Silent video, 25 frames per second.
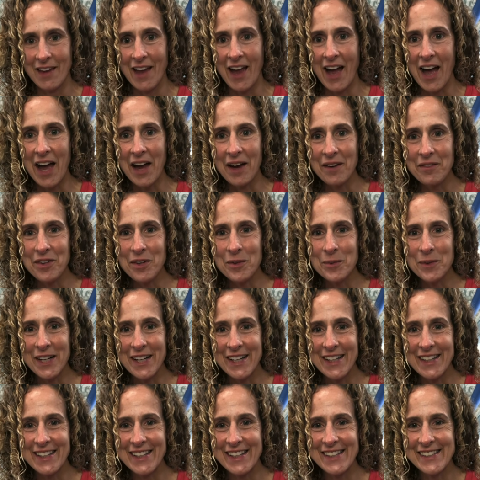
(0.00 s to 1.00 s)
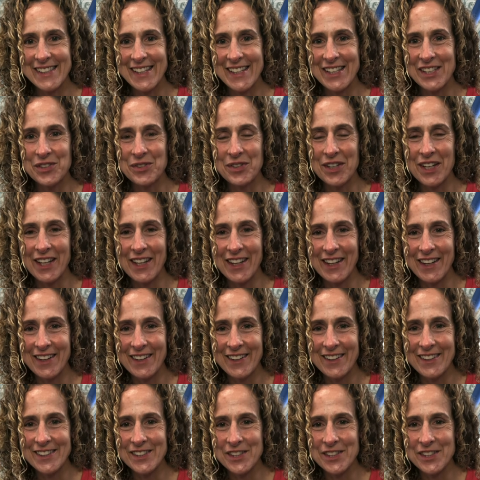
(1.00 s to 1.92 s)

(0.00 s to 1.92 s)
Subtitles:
Hi everyone, it's Andrea here.